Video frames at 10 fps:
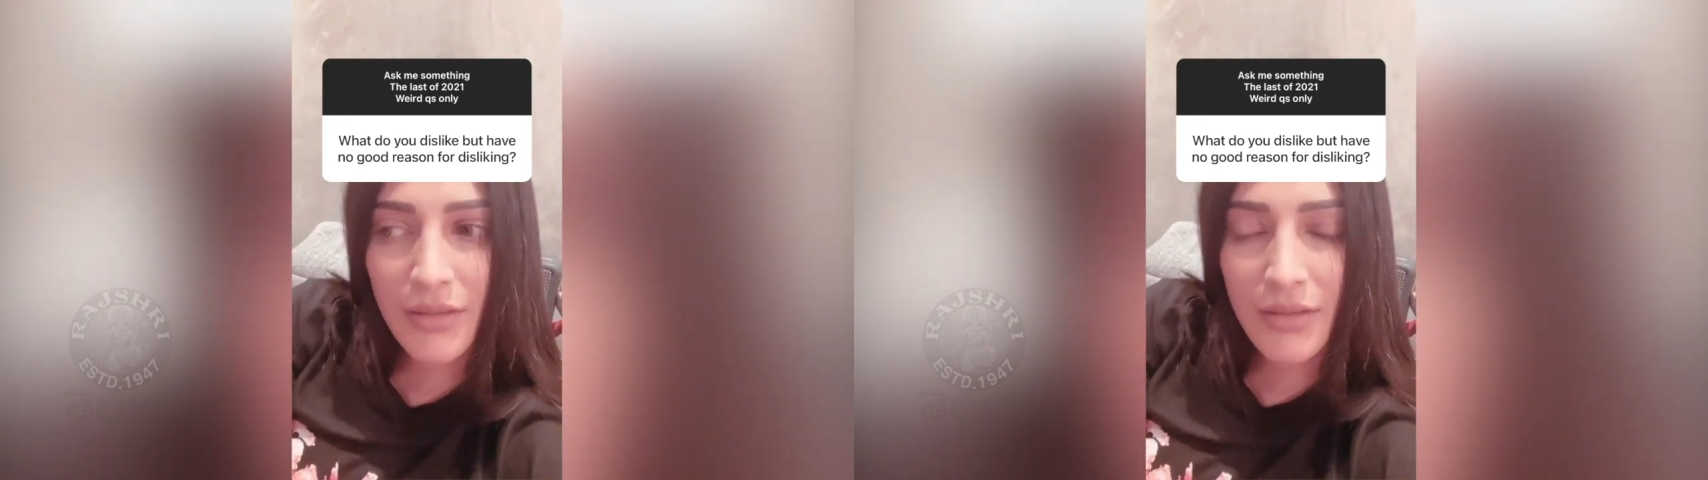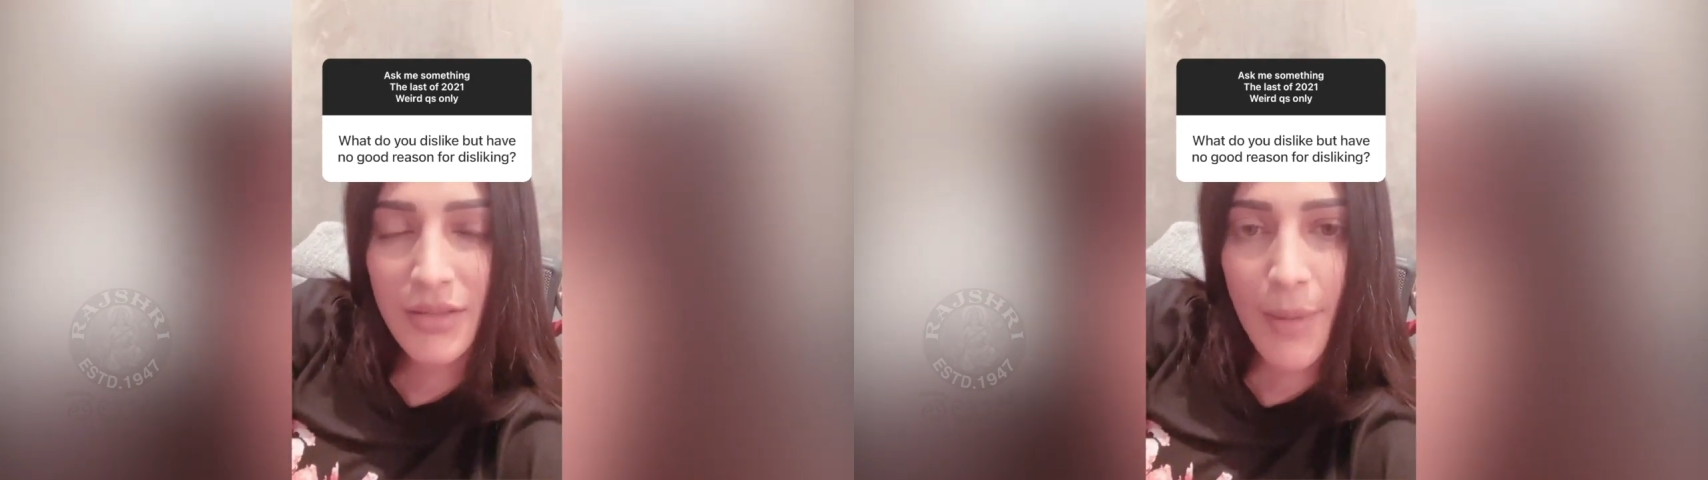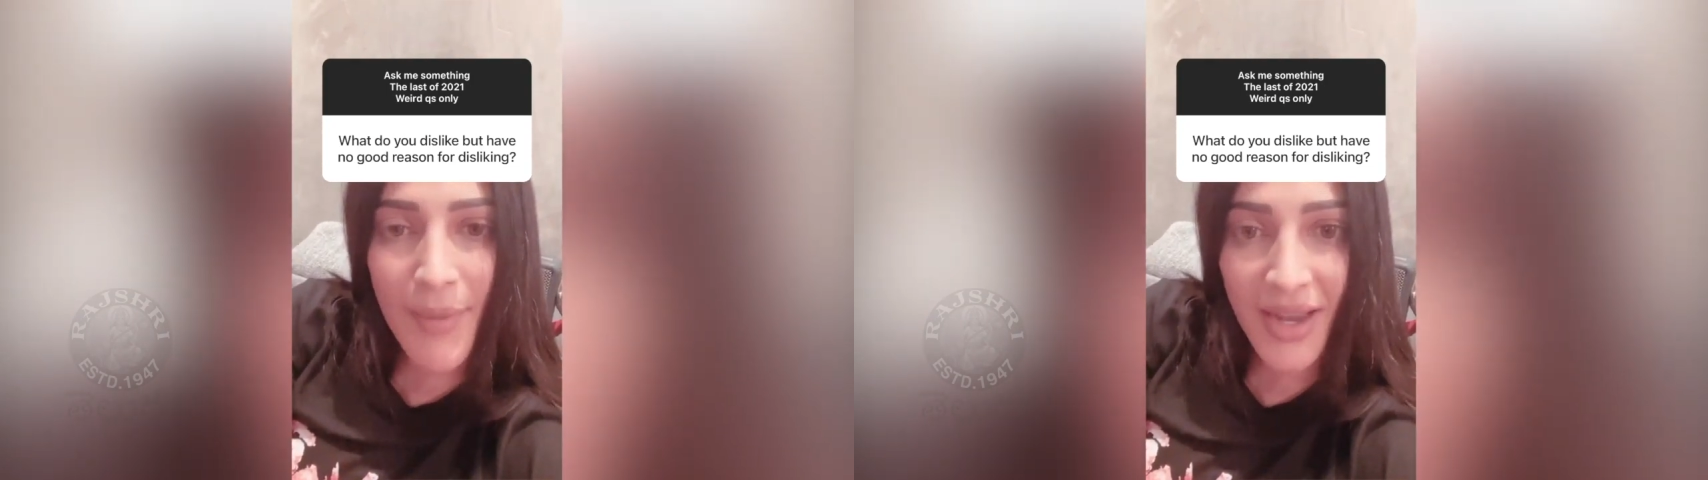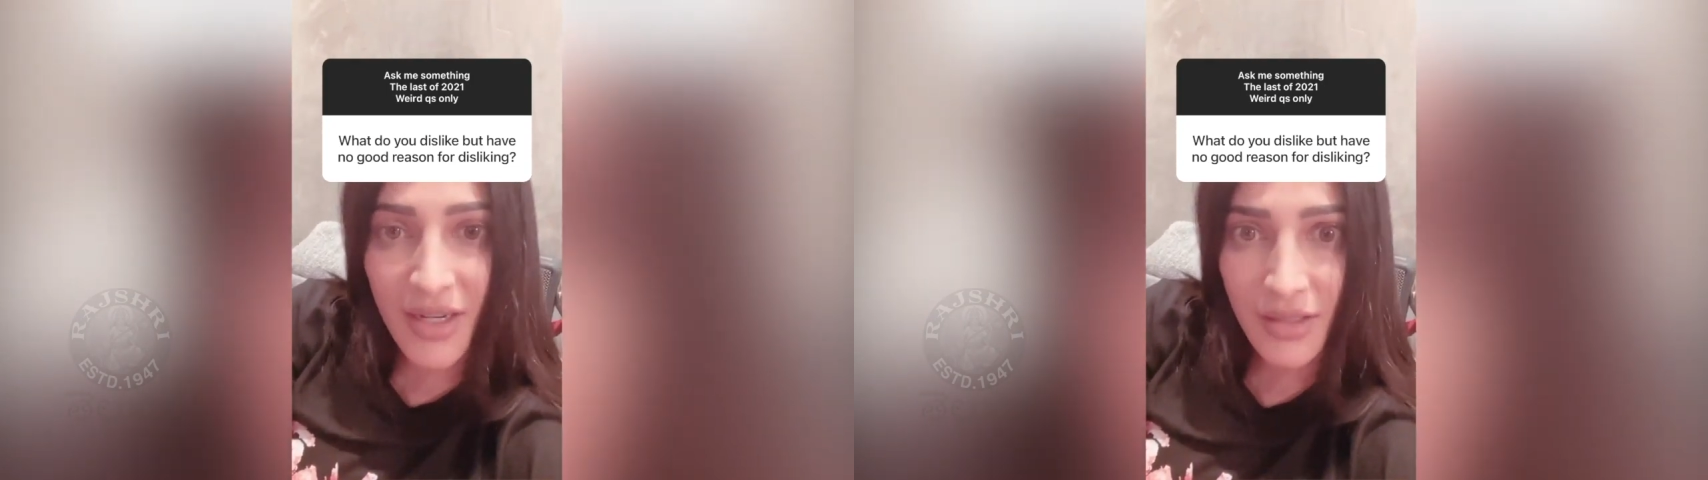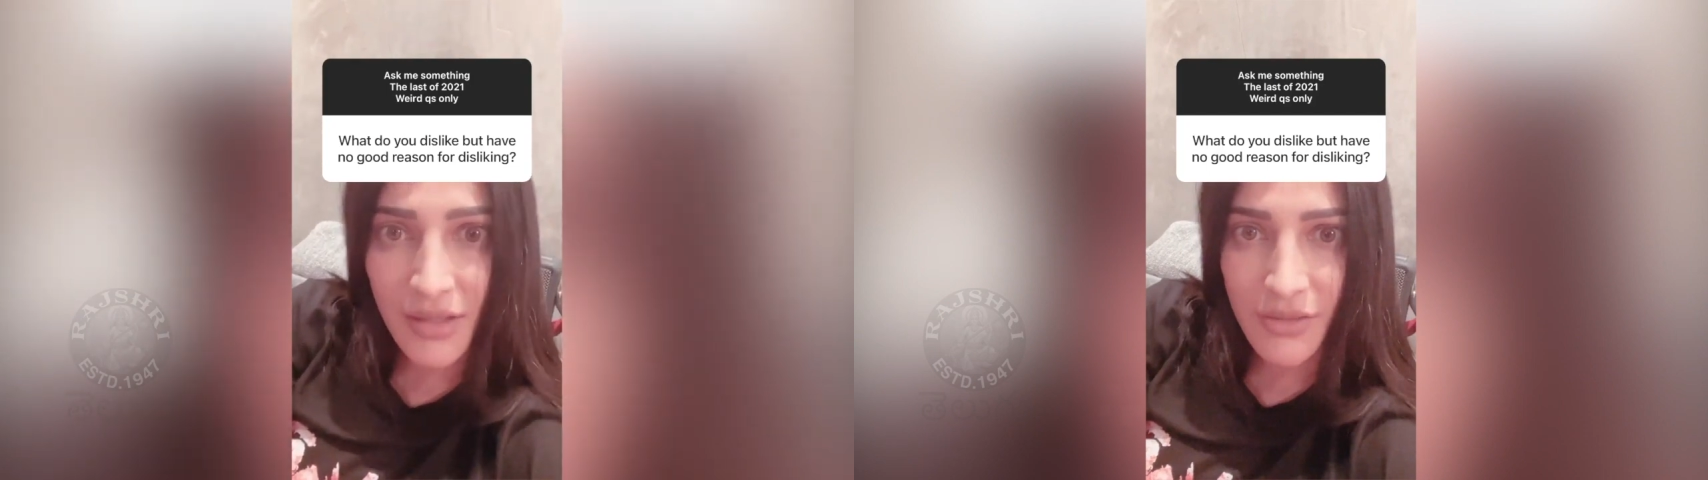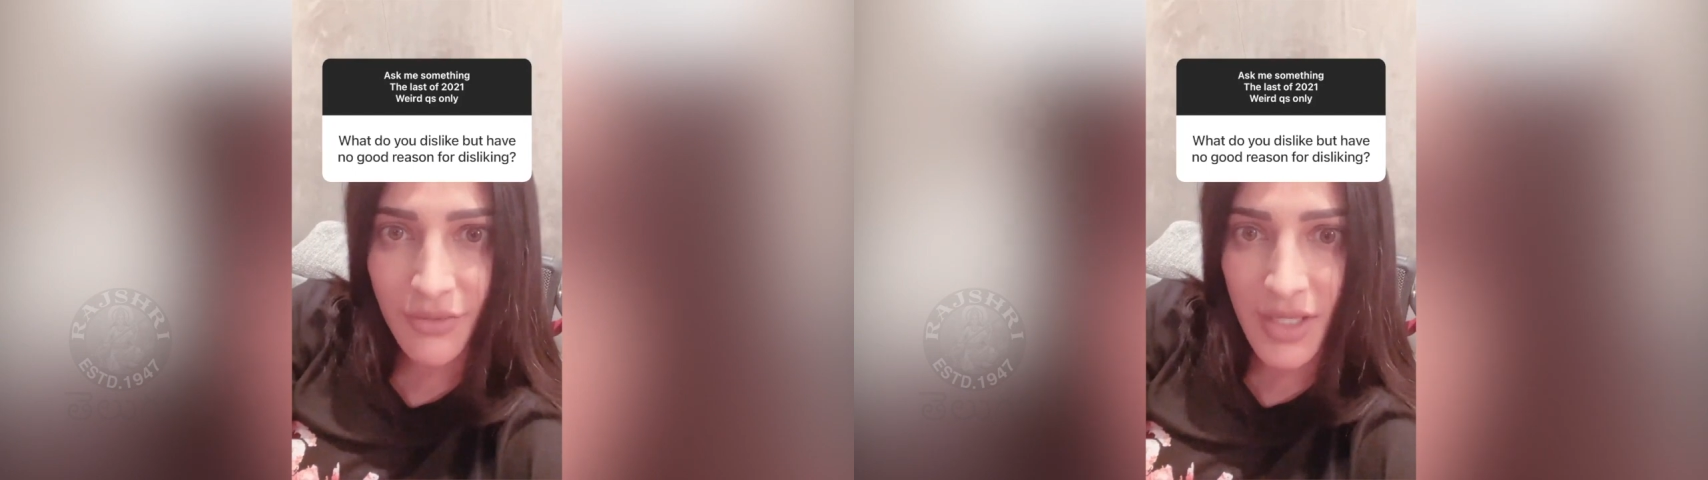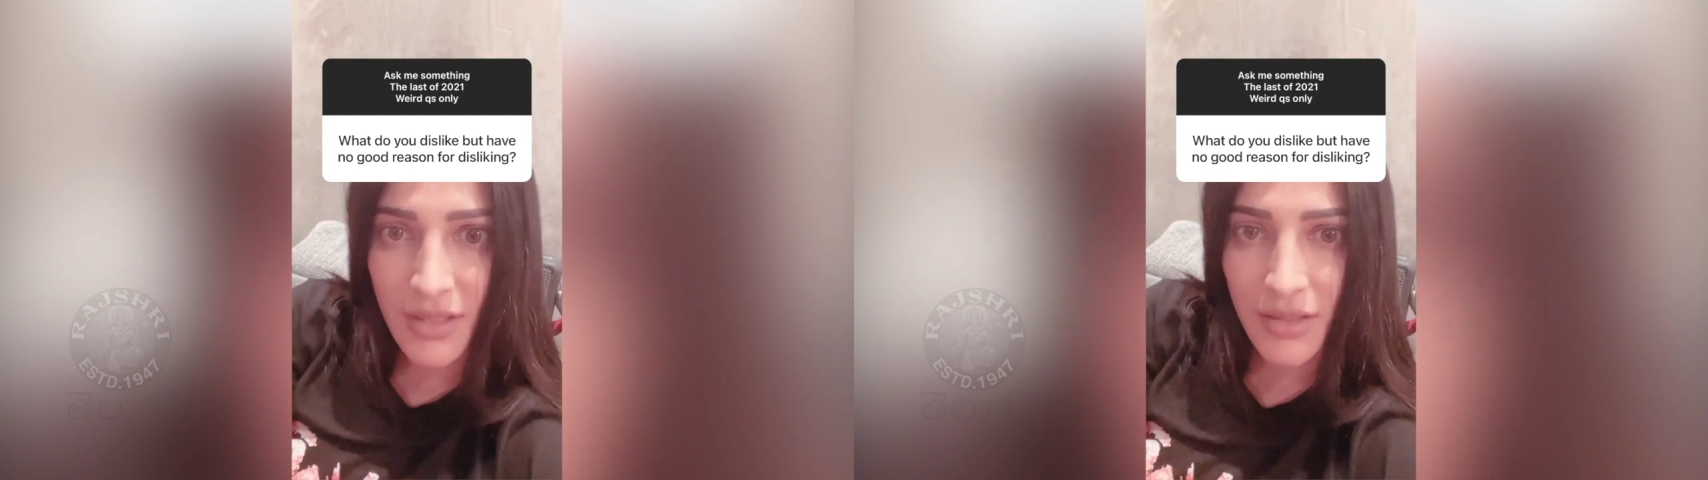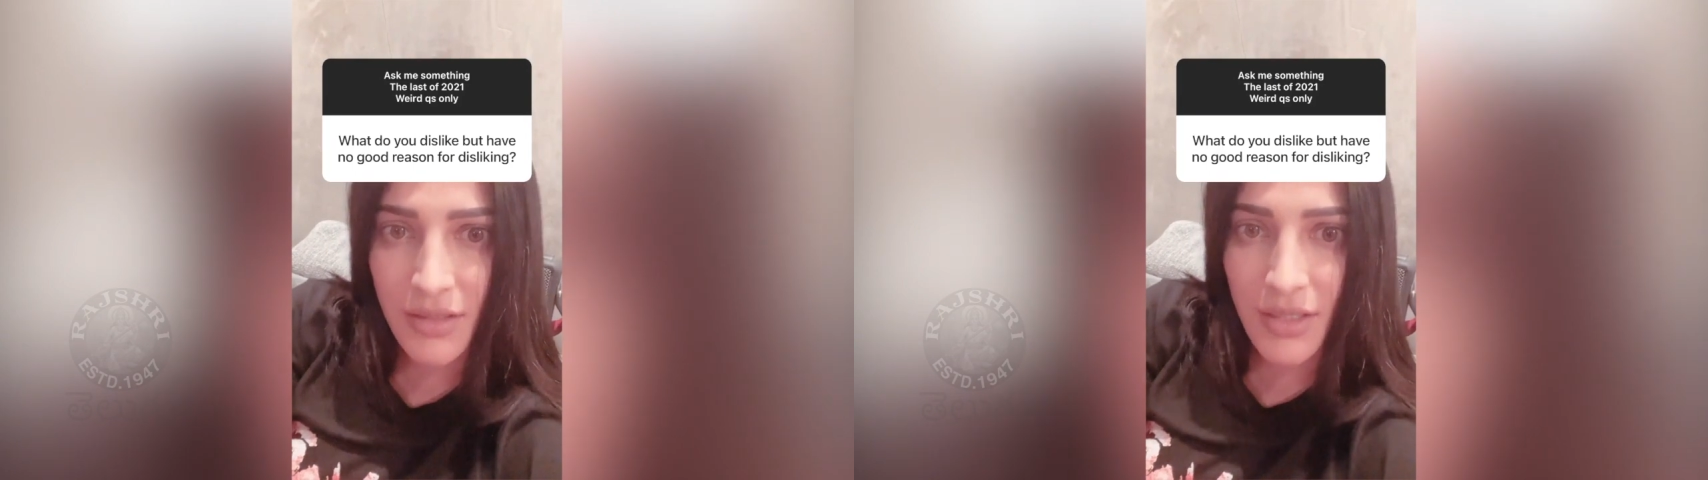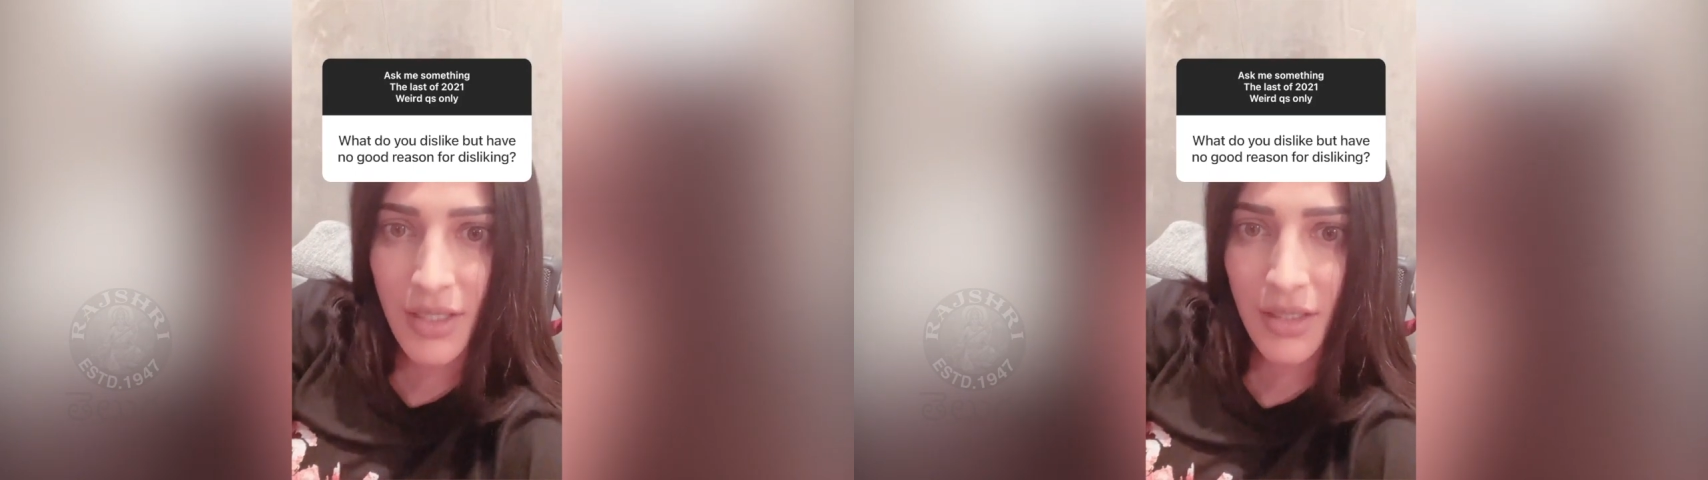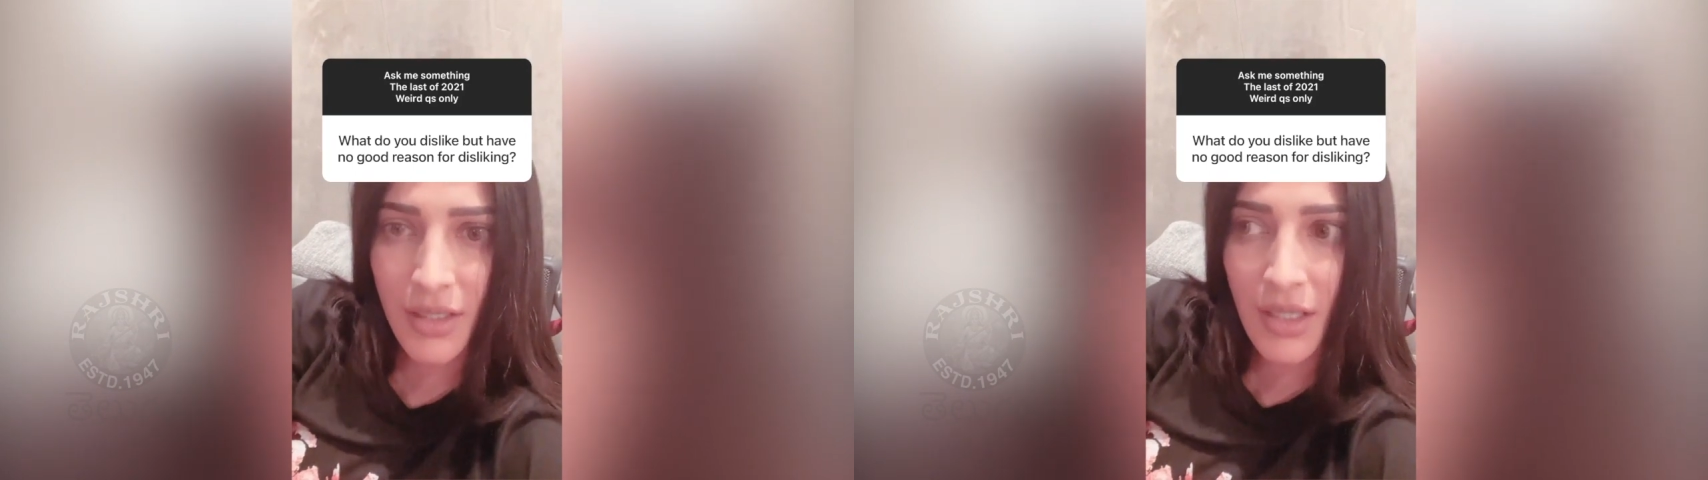some actors' faces,
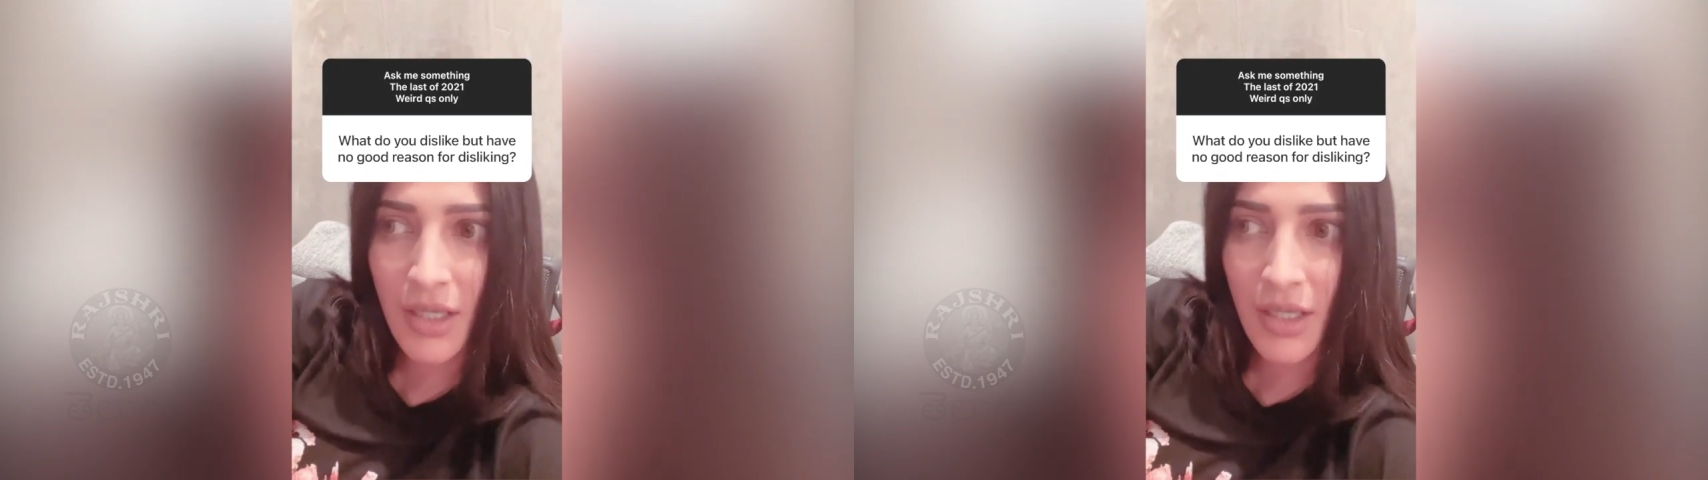like,